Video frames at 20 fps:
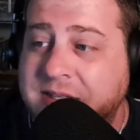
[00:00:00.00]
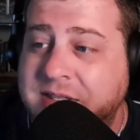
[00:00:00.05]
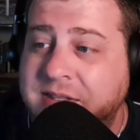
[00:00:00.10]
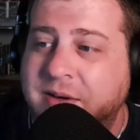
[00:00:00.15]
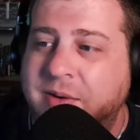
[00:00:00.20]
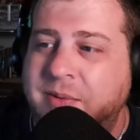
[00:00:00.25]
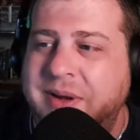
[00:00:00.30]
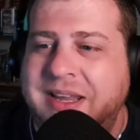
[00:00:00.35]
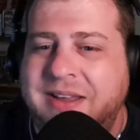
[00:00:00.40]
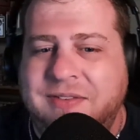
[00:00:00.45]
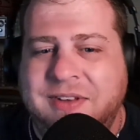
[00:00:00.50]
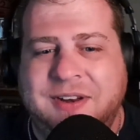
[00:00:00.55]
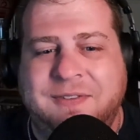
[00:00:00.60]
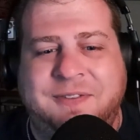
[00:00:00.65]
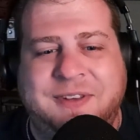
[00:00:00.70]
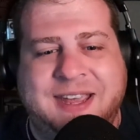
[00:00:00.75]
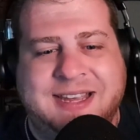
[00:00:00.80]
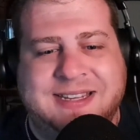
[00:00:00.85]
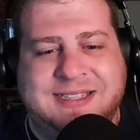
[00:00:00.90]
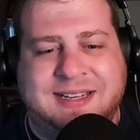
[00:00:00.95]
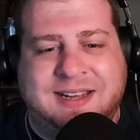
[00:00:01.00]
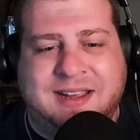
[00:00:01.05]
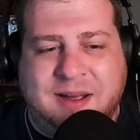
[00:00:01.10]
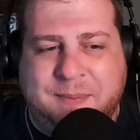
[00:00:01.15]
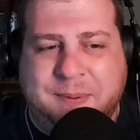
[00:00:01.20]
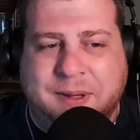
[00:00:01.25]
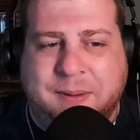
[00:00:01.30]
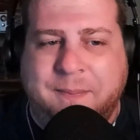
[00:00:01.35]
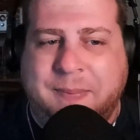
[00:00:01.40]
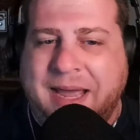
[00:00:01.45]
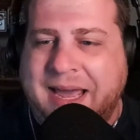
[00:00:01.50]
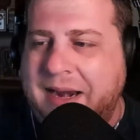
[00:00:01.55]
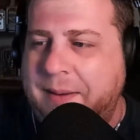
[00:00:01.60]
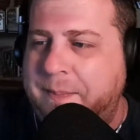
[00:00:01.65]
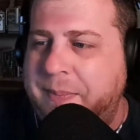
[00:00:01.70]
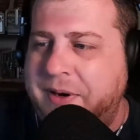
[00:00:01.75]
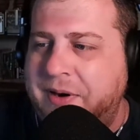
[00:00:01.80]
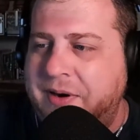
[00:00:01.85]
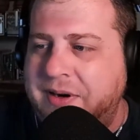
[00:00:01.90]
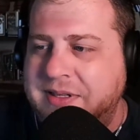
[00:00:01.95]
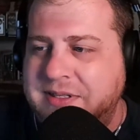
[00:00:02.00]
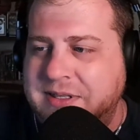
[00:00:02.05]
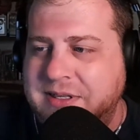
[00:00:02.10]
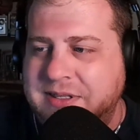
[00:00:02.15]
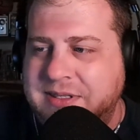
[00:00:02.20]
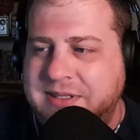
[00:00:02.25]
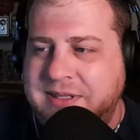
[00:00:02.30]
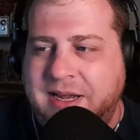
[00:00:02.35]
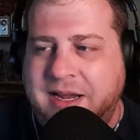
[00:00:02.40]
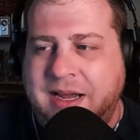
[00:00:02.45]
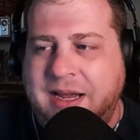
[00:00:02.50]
So even if he has a couple of bad appearances,